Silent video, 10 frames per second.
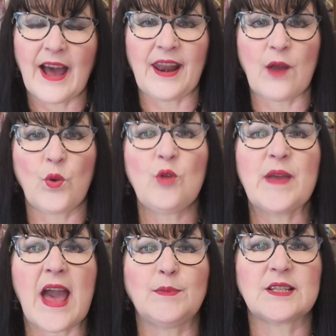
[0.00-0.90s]
And I will
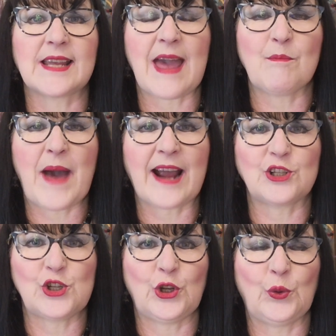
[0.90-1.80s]
be able to get
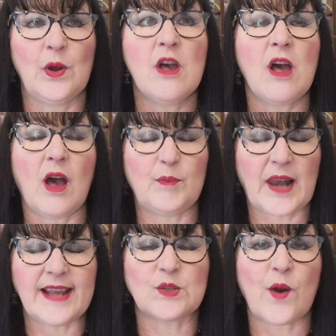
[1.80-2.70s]
back to a
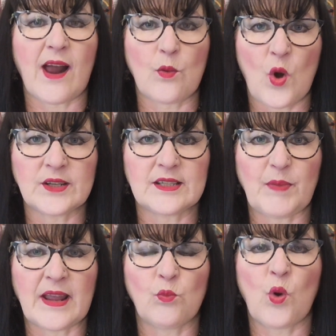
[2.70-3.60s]
place where I want
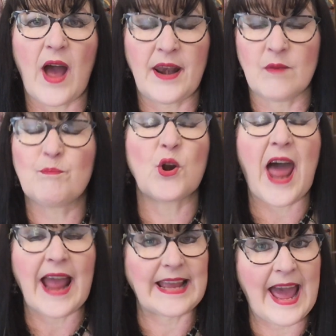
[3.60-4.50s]
to be.
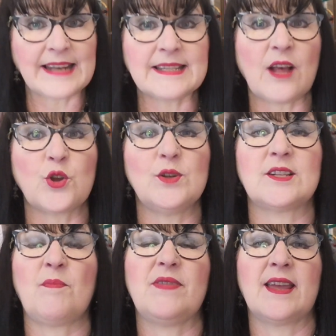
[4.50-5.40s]
But I can tell you
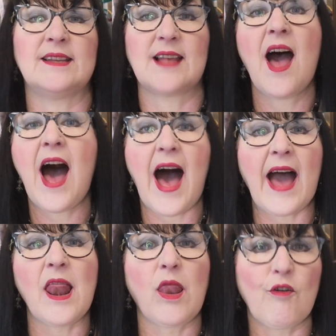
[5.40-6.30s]
something is,
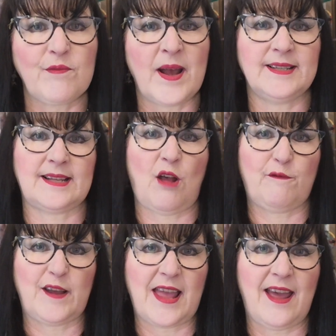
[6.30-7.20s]
I love
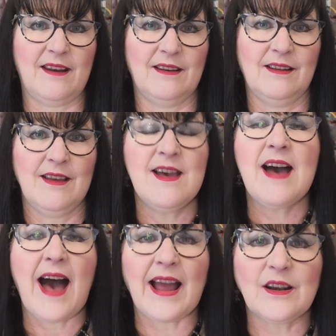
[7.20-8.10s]
myself again.
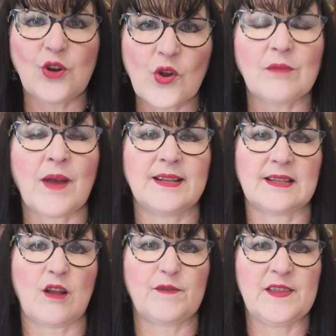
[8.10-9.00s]
I look at
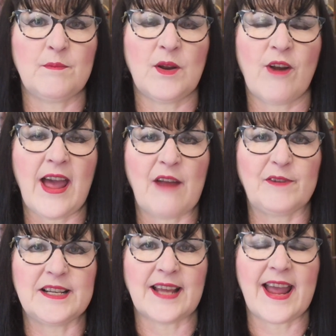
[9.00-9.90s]
myself in the mirror
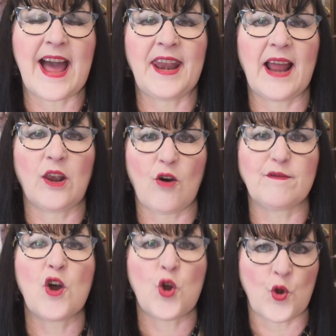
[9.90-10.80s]
every day and I
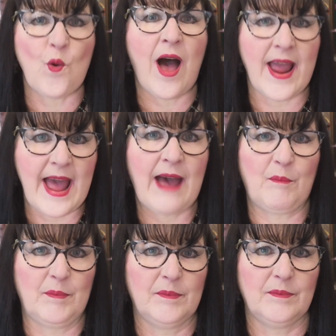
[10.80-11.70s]
love who I
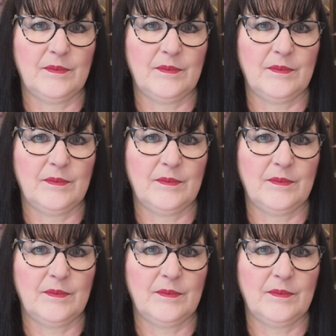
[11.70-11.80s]
am.